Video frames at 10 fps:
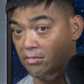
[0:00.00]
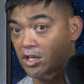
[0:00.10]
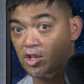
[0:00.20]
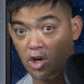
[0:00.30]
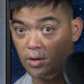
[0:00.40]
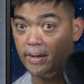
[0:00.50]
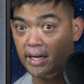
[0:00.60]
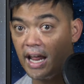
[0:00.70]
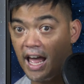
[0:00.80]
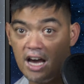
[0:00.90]

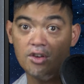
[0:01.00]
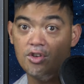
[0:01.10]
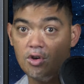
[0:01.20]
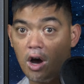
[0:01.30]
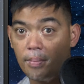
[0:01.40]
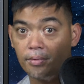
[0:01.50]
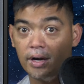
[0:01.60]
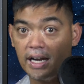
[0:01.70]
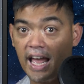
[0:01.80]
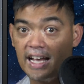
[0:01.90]
determine how you
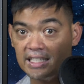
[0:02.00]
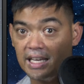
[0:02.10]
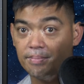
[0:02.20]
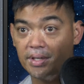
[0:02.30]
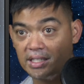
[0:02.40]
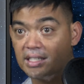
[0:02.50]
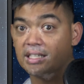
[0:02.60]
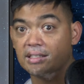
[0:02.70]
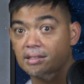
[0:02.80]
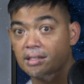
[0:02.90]
operate as a
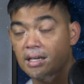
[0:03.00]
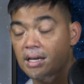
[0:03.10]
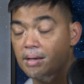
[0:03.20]
business.